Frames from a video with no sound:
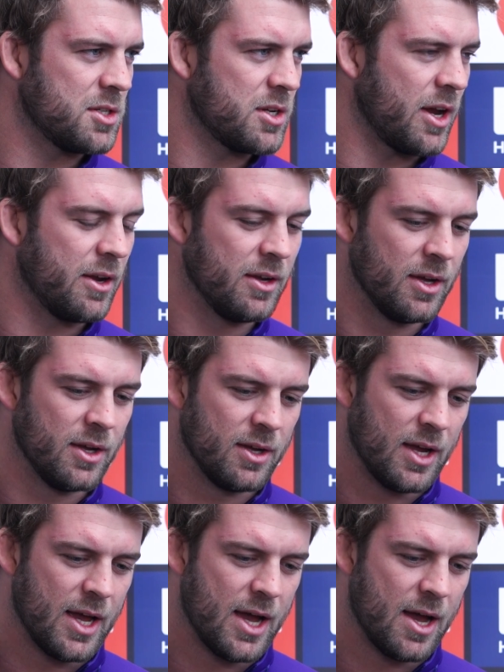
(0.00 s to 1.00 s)
So
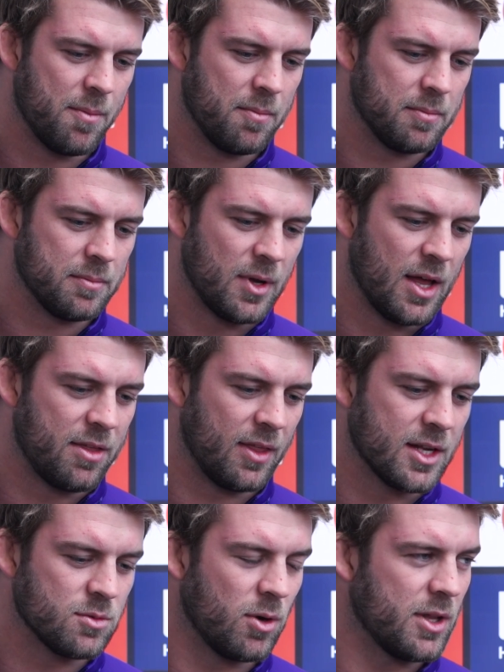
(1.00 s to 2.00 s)
I think
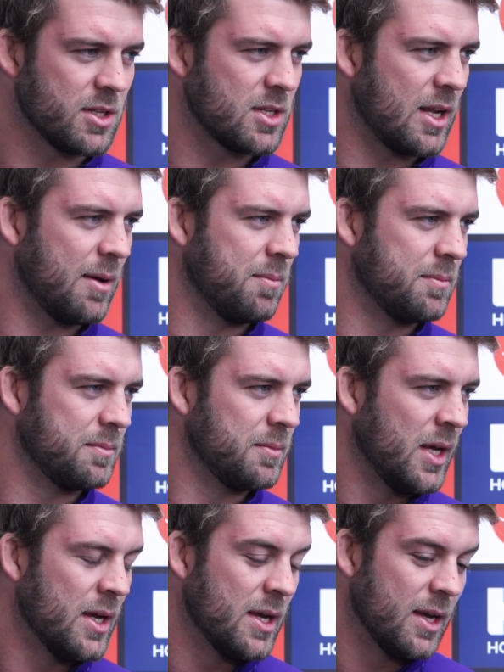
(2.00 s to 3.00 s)
that's why this club
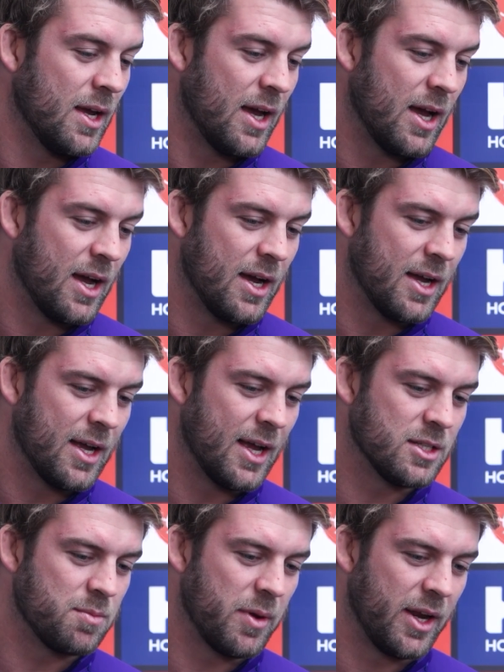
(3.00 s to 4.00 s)

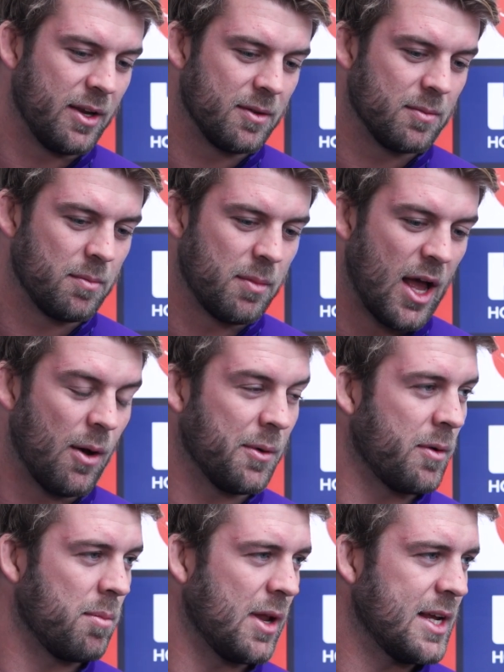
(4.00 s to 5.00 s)
has been able
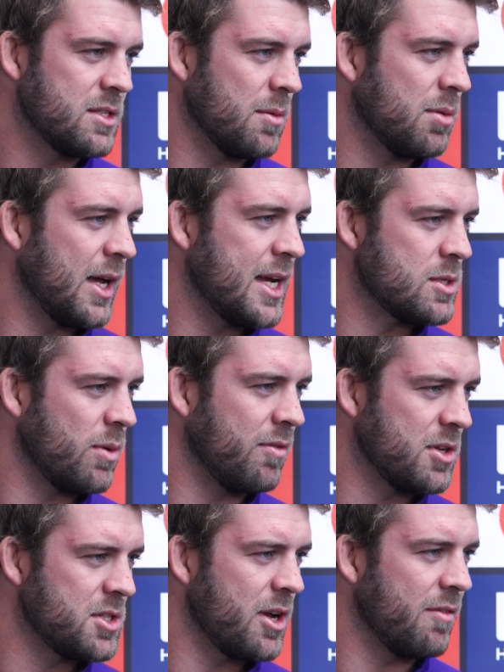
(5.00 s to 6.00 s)
to replace the players we've
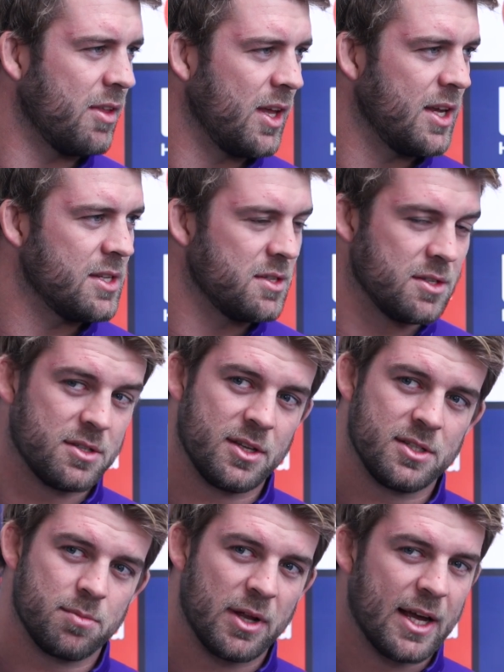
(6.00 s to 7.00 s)
lost over the years, as
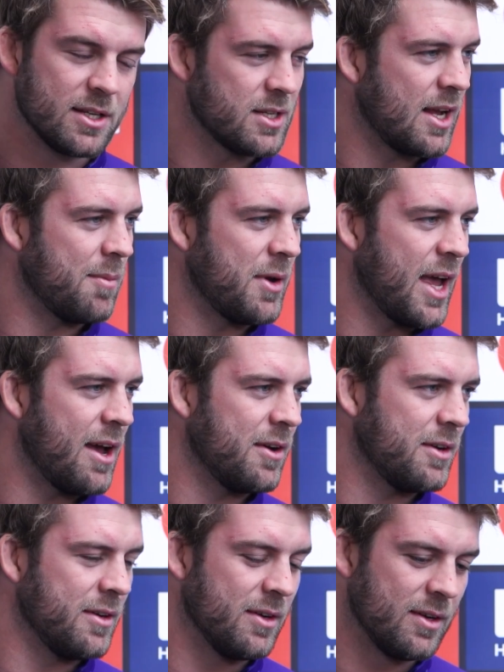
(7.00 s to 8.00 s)
these players come down
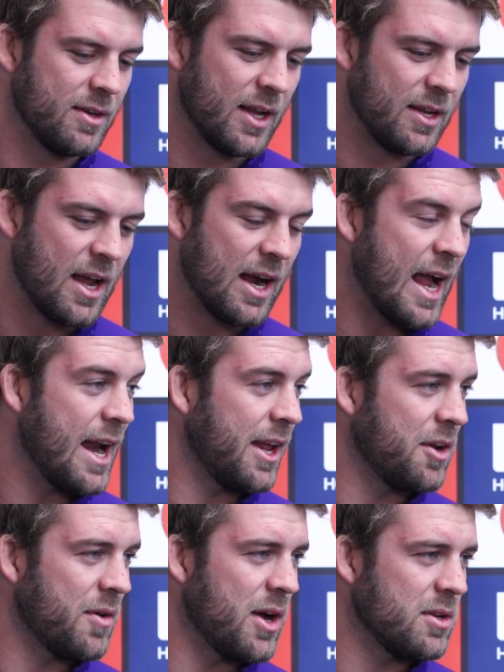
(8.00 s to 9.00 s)
and young
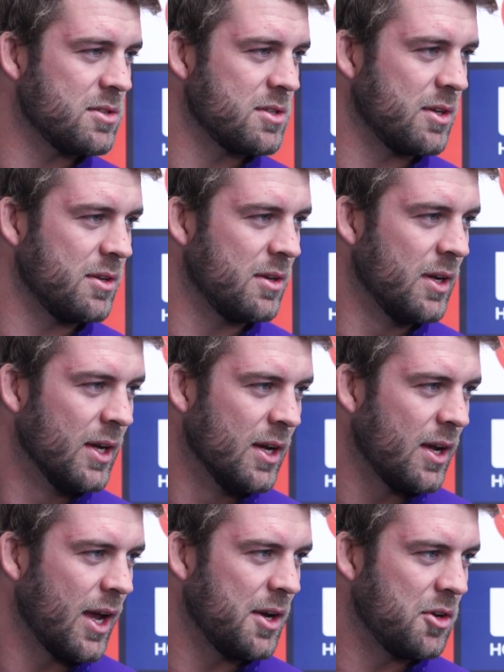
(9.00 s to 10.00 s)
18-year-olds
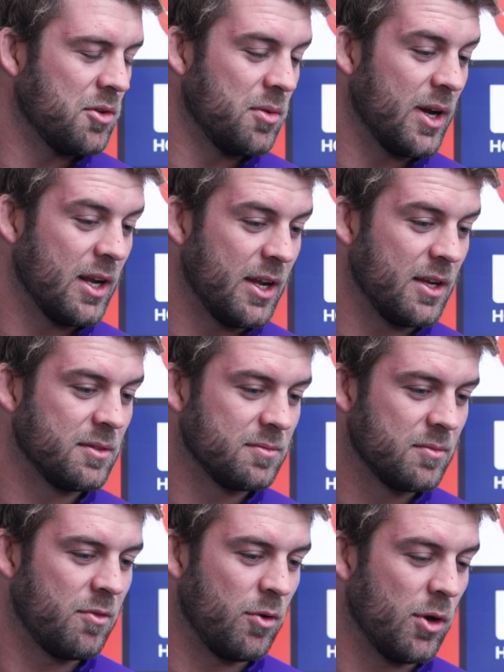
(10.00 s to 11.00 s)
and do really
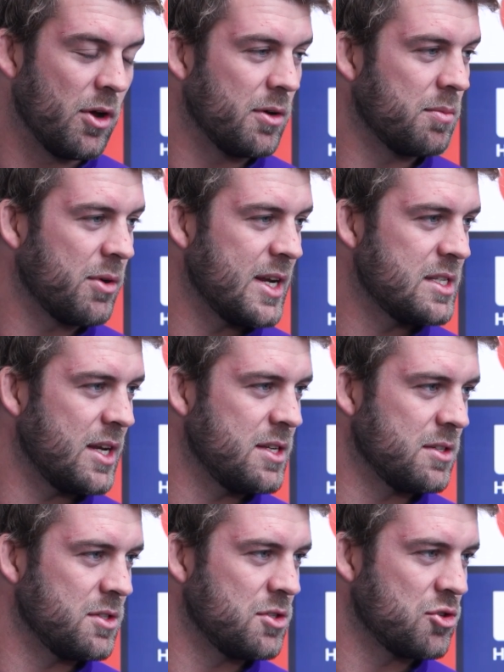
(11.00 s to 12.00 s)
full-on
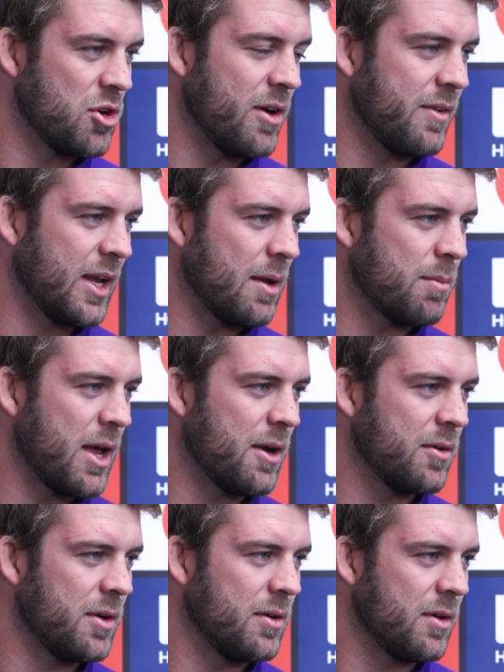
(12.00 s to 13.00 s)
pre-season, striving to get better
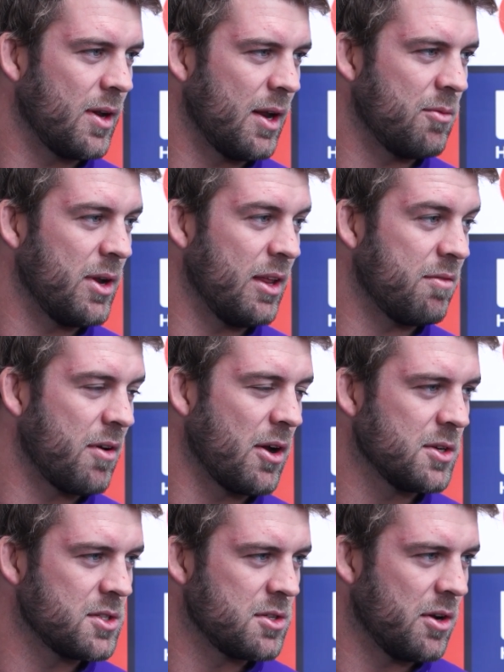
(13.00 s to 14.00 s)
and really
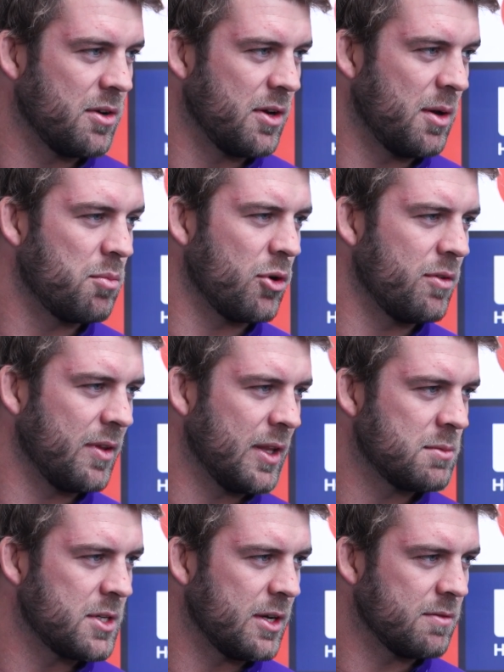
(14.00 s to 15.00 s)
focused on improving
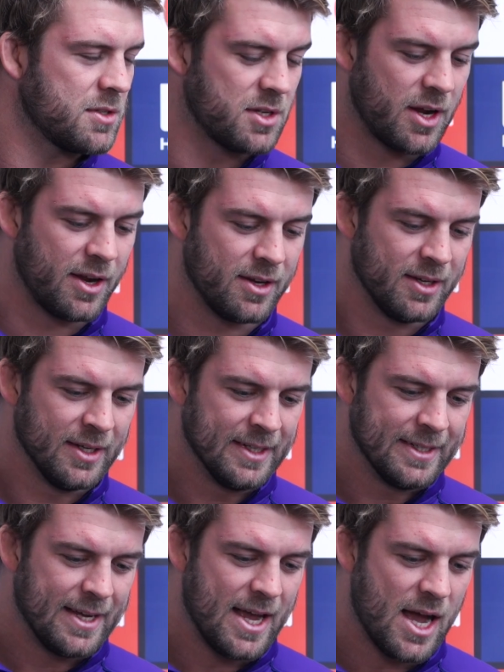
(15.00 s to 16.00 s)
themselves. So
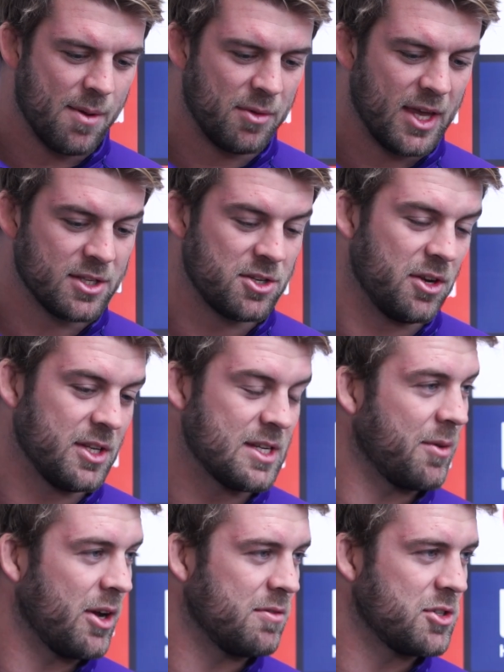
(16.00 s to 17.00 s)
certainly
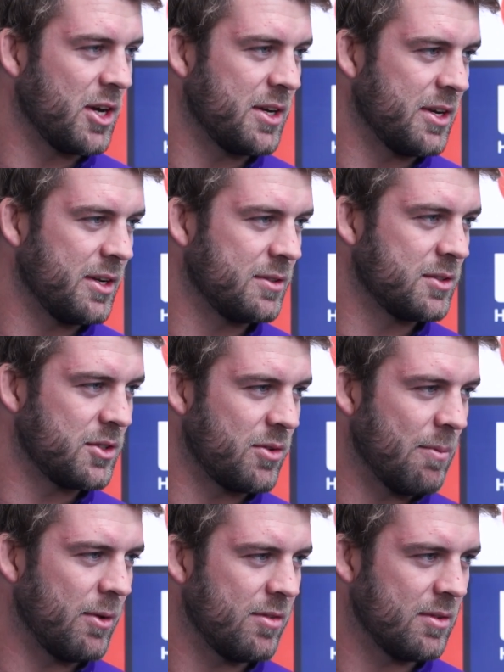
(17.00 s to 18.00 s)
something I've tried to
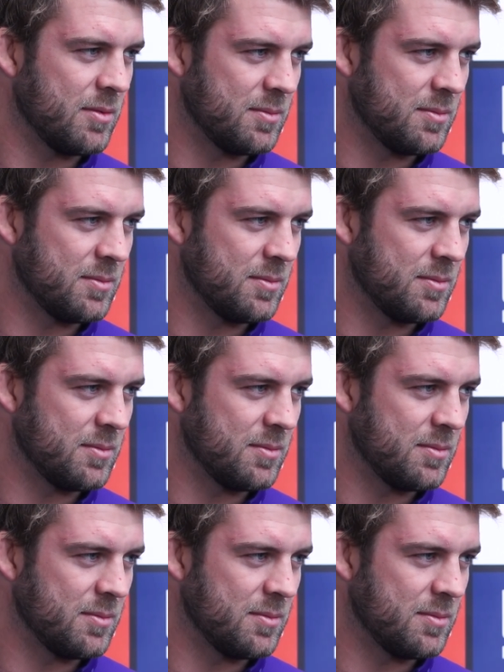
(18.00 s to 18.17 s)
run with.